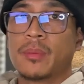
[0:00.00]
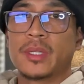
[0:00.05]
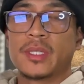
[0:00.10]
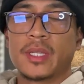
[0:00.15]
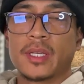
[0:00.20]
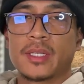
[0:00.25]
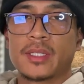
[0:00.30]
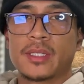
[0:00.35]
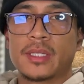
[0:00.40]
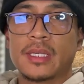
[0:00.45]

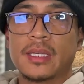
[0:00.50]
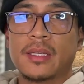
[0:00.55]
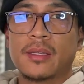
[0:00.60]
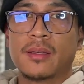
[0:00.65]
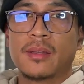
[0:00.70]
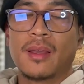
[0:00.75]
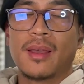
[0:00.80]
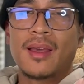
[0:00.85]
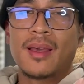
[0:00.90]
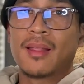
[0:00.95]

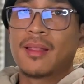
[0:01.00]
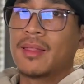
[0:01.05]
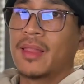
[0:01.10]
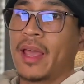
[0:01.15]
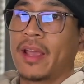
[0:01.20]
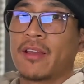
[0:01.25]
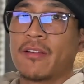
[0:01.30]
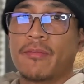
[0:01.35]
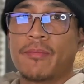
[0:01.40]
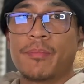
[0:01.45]
16,
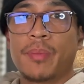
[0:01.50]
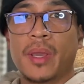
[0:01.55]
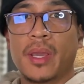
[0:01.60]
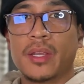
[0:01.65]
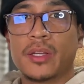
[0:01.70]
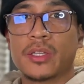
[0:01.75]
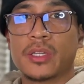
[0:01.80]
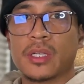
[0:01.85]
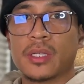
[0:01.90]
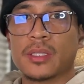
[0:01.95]
lack of
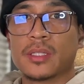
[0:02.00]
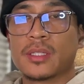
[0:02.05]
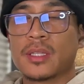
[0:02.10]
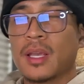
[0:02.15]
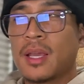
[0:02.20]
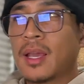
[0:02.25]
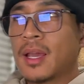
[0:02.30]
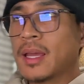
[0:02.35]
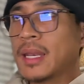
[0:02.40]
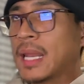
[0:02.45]
patience.
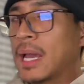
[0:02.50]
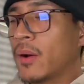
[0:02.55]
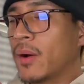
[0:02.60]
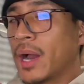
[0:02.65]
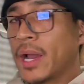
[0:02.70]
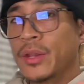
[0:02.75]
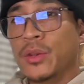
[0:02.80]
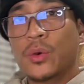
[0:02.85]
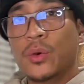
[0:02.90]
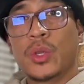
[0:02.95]
Now,
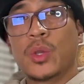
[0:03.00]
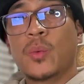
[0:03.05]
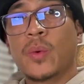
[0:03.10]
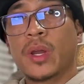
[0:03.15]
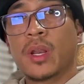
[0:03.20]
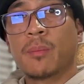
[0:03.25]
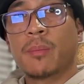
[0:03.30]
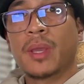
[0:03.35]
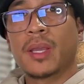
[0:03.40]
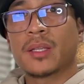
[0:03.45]
I know you
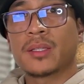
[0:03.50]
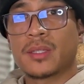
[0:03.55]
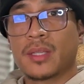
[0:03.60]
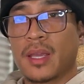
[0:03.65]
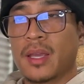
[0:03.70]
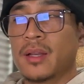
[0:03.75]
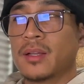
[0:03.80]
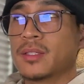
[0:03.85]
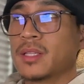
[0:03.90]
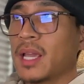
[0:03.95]
want to make
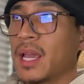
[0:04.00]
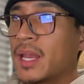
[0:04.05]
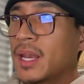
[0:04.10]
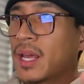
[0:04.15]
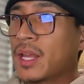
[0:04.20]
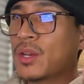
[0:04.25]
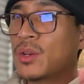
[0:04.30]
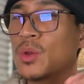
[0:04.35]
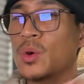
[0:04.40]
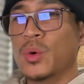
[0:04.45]
sales and
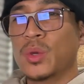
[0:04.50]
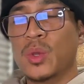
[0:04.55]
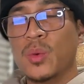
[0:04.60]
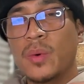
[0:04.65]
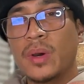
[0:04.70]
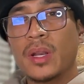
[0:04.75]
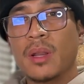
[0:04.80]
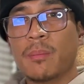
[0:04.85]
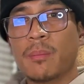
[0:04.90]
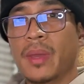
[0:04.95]
I know you
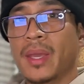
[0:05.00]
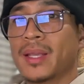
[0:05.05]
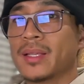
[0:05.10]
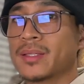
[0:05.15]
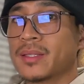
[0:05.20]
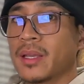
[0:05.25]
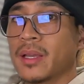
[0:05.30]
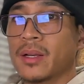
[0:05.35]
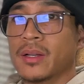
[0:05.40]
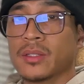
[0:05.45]
want to make
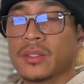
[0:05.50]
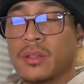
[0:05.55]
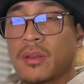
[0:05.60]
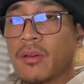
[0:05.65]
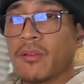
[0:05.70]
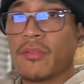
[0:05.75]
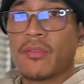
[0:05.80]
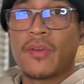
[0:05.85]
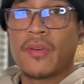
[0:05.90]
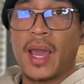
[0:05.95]
sales
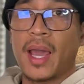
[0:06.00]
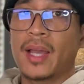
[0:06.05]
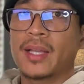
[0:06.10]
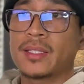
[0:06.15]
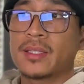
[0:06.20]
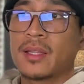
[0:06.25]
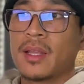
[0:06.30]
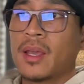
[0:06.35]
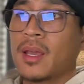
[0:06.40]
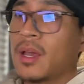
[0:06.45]

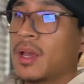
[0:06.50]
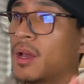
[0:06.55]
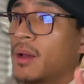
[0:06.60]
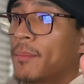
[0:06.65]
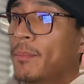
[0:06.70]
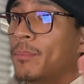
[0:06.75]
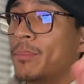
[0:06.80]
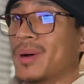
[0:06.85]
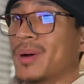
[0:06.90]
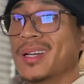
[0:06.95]
fast,
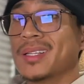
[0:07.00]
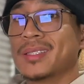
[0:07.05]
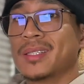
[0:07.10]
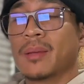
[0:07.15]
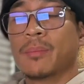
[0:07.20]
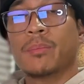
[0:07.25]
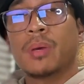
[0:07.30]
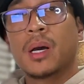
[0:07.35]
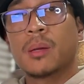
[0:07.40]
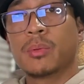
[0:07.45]
but
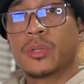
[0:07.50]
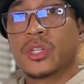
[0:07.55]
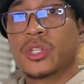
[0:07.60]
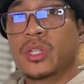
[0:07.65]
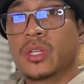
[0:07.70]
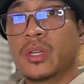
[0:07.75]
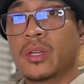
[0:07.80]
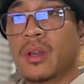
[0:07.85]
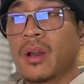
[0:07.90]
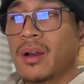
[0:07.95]

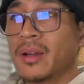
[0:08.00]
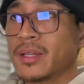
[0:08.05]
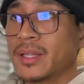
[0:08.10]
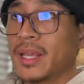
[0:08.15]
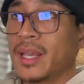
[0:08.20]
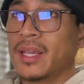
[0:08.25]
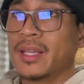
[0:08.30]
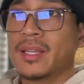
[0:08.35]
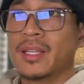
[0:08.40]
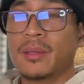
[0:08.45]
publishing on
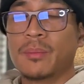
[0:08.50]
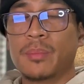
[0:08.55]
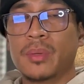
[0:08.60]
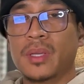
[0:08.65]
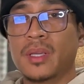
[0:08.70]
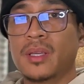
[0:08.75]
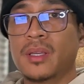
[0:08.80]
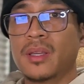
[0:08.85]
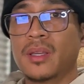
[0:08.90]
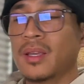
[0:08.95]

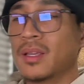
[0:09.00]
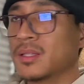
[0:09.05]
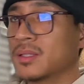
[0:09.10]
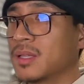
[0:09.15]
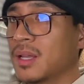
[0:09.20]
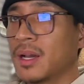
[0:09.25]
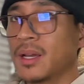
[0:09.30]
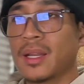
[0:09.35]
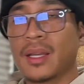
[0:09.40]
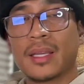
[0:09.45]
KDP is
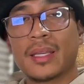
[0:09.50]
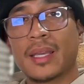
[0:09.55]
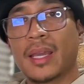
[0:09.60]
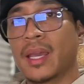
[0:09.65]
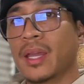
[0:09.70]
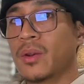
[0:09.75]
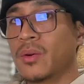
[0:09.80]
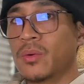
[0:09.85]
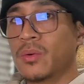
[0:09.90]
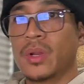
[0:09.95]
not a
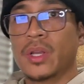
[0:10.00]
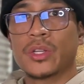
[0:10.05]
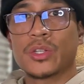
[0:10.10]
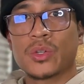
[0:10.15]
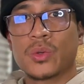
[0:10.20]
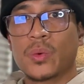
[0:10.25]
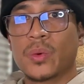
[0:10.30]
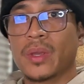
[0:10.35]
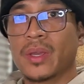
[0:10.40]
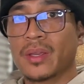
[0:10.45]
get rich
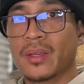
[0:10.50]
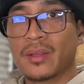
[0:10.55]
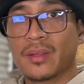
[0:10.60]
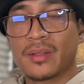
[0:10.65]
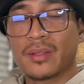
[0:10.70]
quick